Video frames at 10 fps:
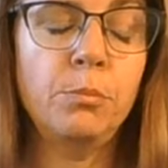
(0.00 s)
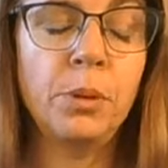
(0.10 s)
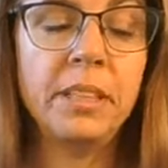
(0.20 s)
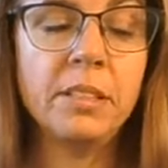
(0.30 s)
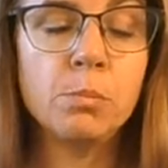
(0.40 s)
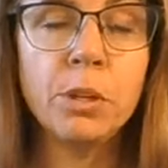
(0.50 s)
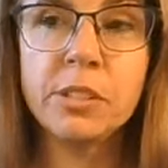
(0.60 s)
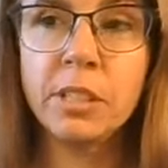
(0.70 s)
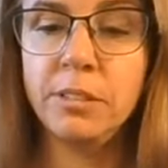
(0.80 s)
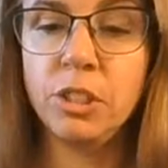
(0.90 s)
Boy, this
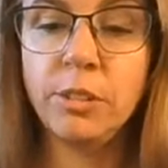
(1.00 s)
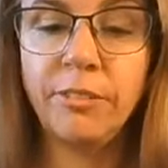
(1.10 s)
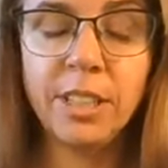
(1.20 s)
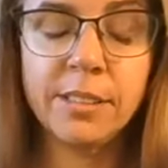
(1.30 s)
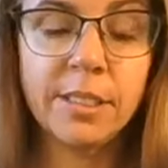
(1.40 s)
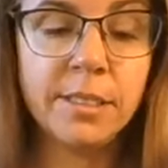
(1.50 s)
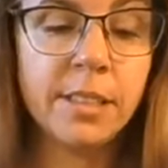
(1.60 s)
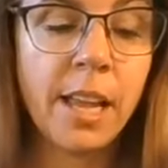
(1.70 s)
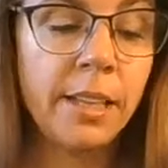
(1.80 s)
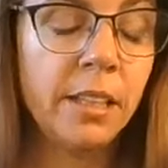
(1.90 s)
person just feels
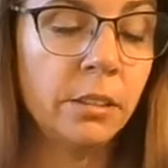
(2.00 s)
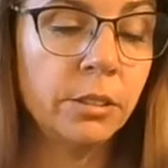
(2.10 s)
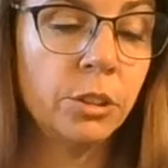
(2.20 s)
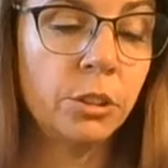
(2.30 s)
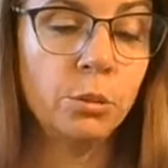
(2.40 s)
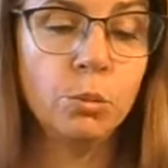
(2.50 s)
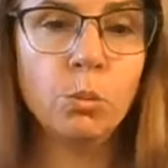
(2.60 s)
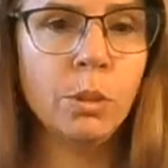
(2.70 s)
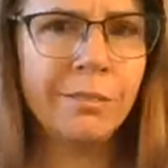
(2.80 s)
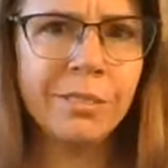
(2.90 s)
entitled to
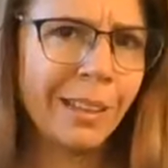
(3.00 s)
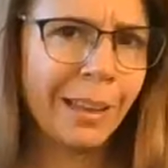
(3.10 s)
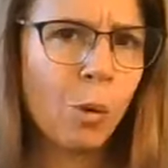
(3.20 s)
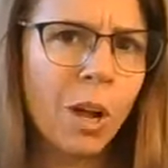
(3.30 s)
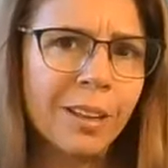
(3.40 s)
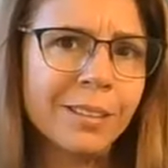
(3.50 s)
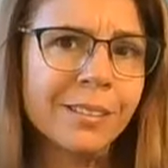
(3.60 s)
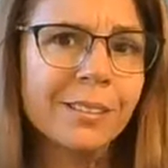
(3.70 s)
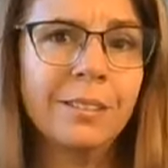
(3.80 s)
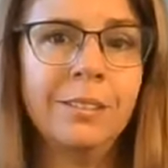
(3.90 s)
whatever they want.